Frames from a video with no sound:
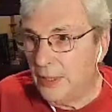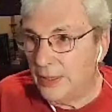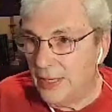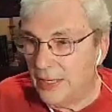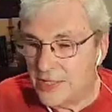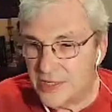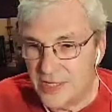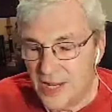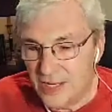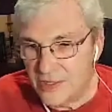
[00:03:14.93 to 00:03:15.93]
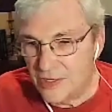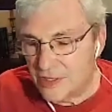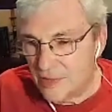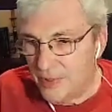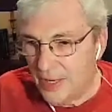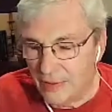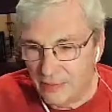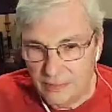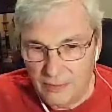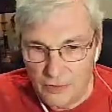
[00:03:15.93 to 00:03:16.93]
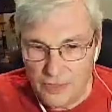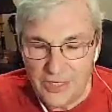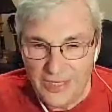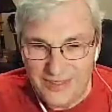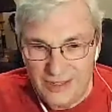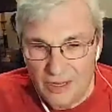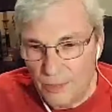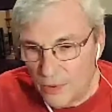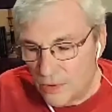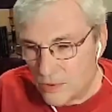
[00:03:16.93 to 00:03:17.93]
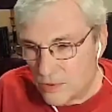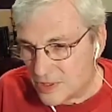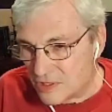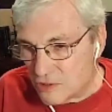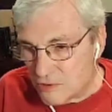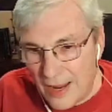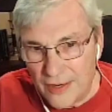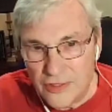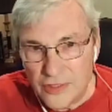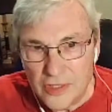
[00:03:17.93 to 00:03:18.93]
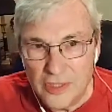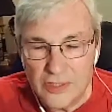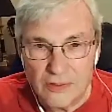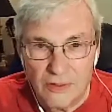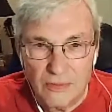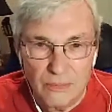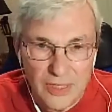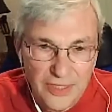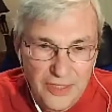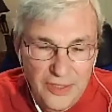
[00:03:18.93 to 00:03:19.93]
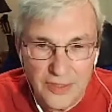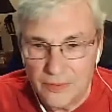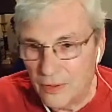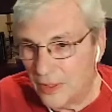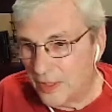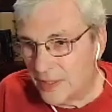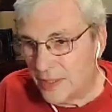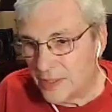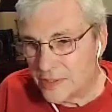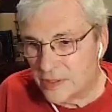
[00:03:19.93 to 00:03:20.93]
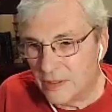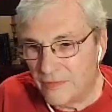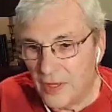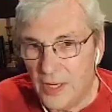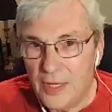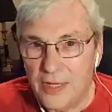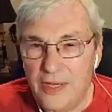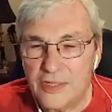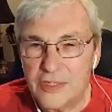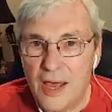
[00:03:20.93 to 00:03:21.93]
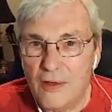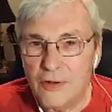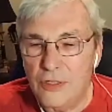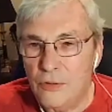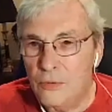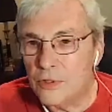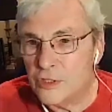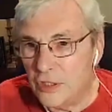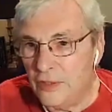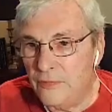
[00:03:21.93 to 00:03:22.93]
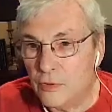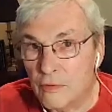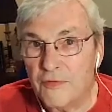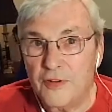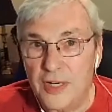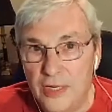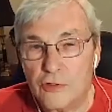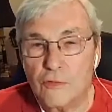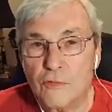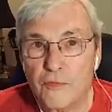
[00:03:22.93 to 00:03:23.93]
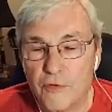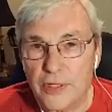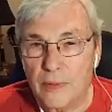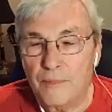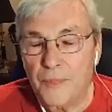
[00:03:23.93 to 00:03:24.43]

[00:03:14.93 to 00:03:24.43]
And it's not just about looking at numbers and strategies on money and all that kind of stuff. It's how do you achieve your financial freedom?